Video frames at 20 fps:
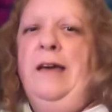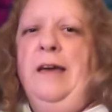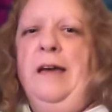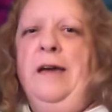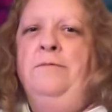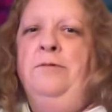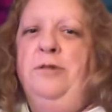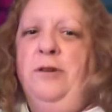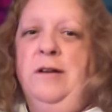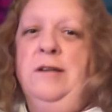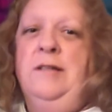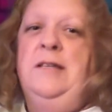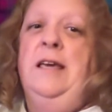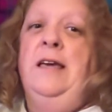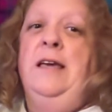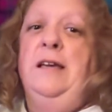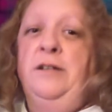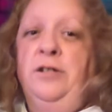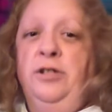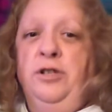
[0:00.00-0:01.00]
I'm trying to say
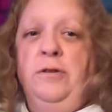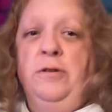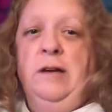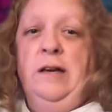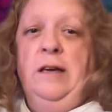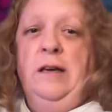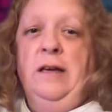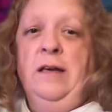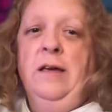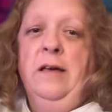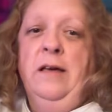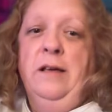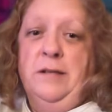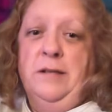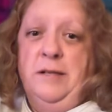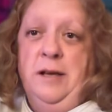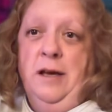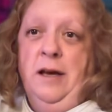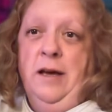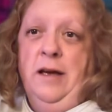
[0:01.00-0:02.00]
injury
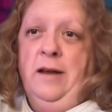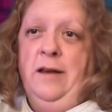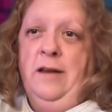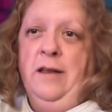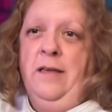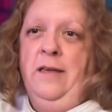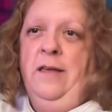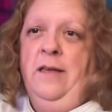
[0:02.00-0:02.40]
aside.